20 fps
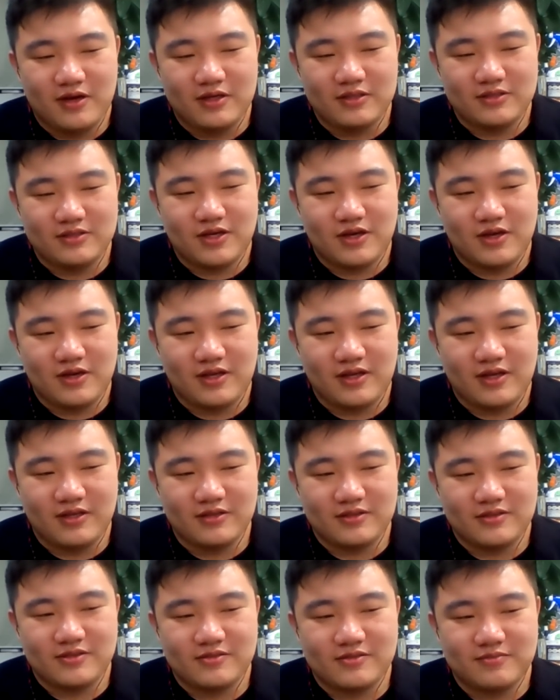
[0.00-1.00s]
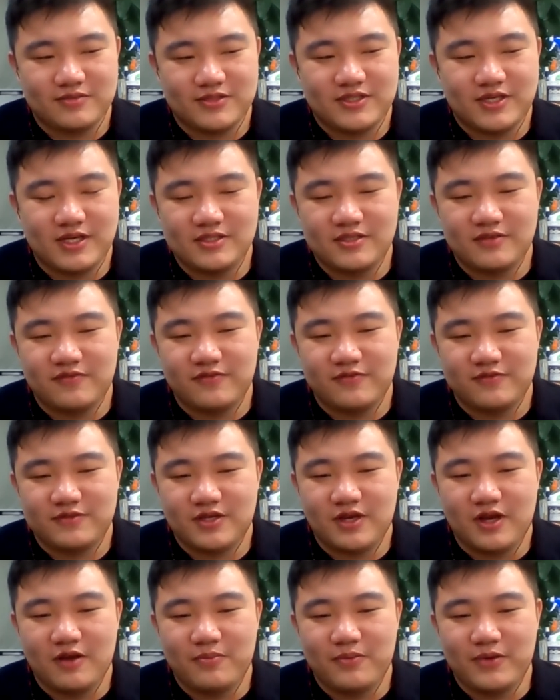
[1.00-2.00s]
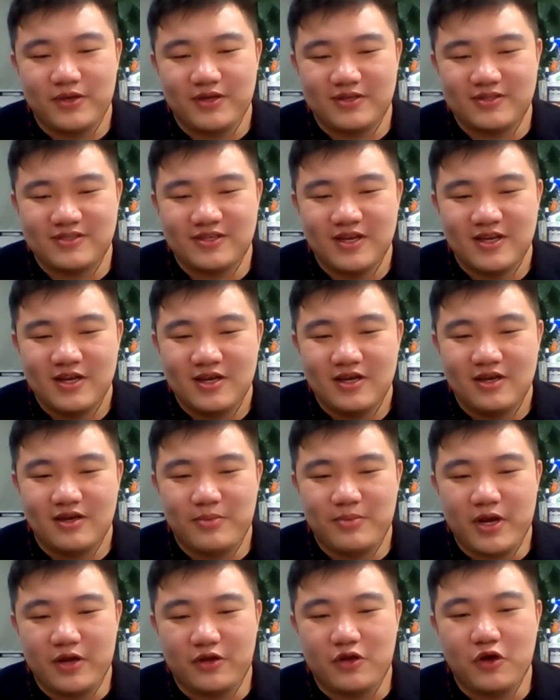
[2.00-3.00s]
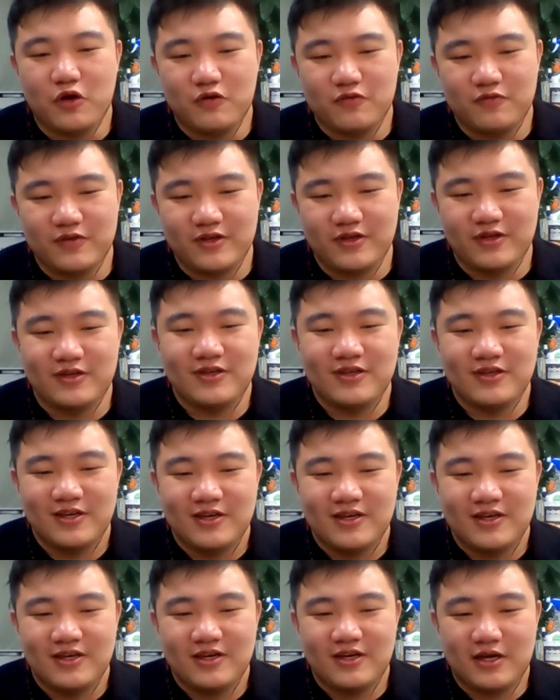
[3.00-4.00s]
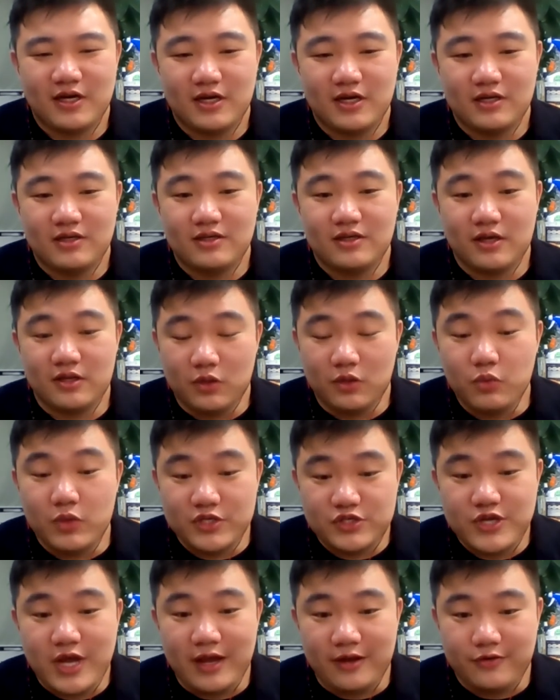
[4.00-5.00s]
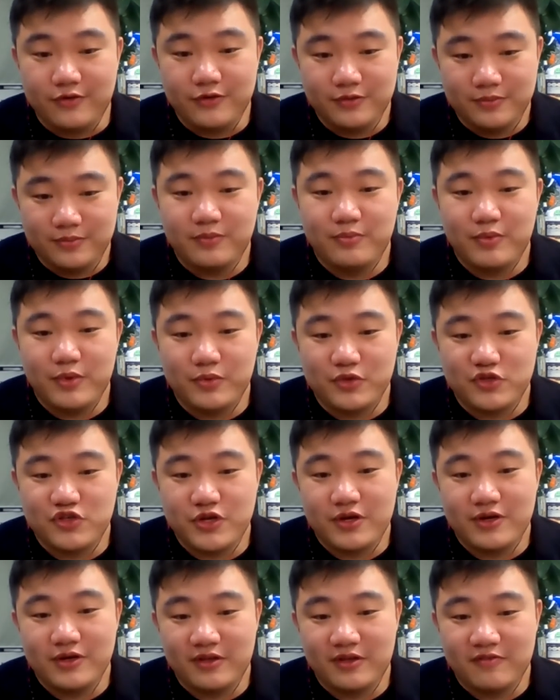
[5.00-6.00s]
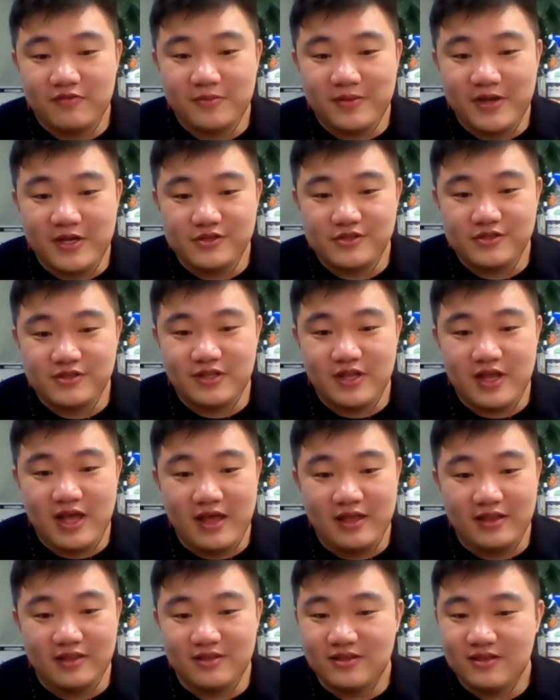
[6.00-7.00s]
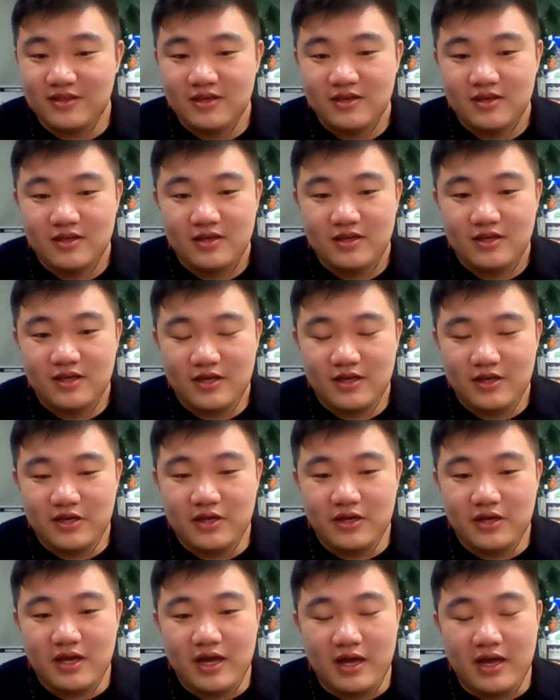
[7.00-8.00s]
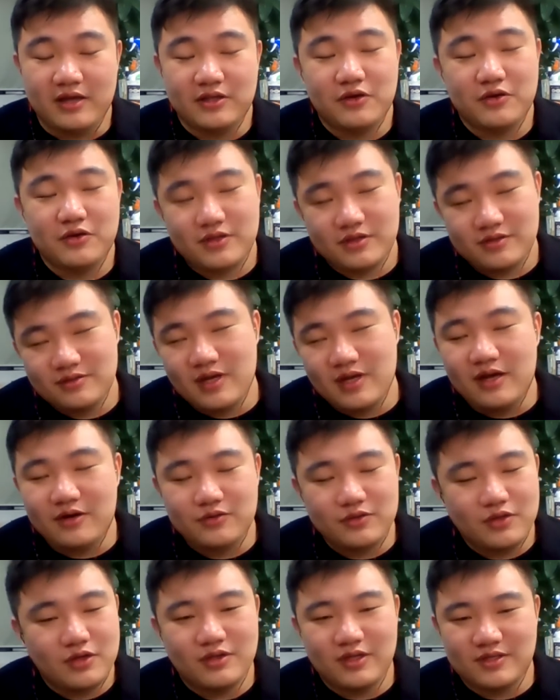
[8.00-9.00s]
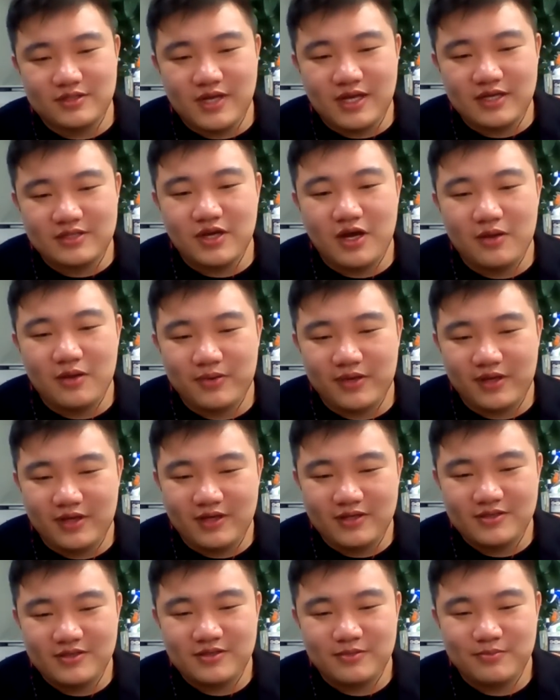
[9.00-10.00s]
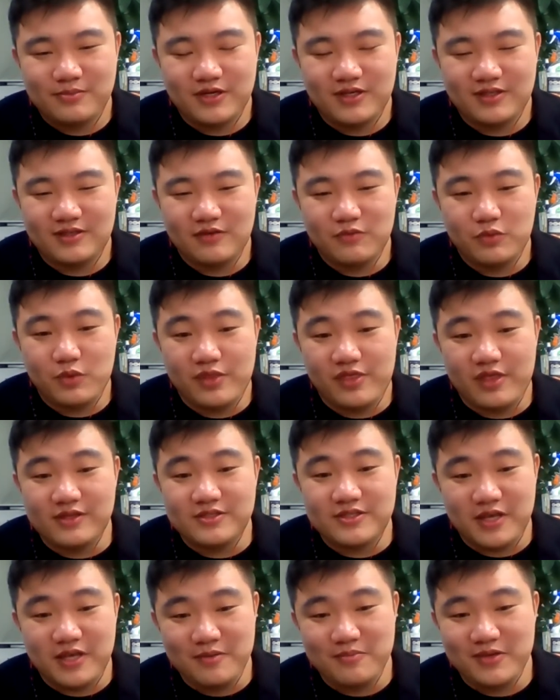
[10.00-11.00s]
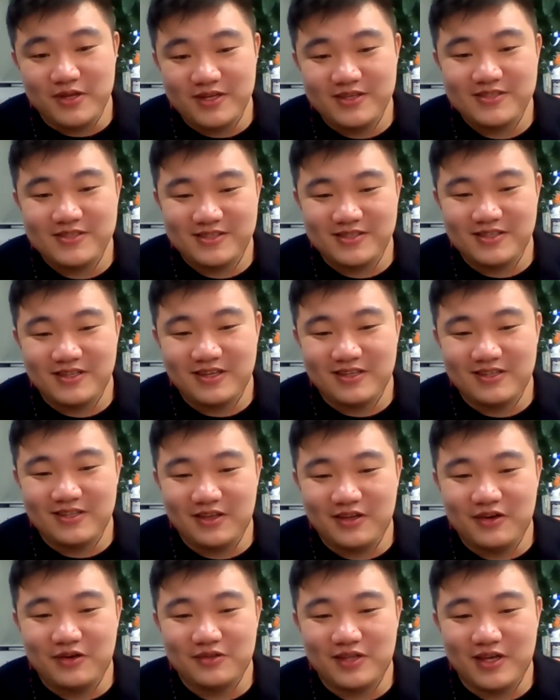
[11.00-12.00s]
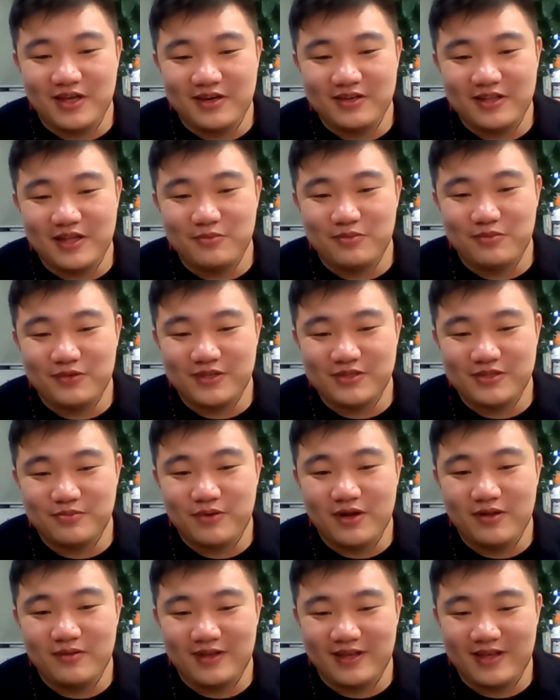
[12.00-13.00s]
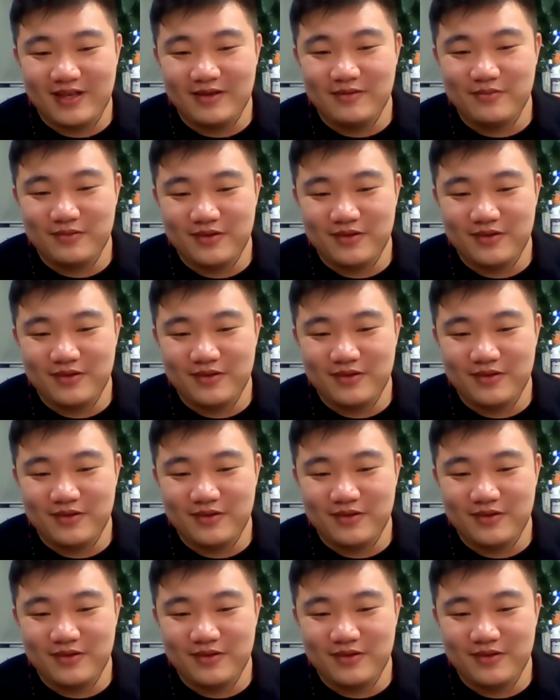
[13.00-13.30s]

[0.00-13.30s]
talking some sensitive topics about COVID, in WeChat group, people sharing information. And I don't know what the exact topic is, but within 10 minutes, and the internet police probably get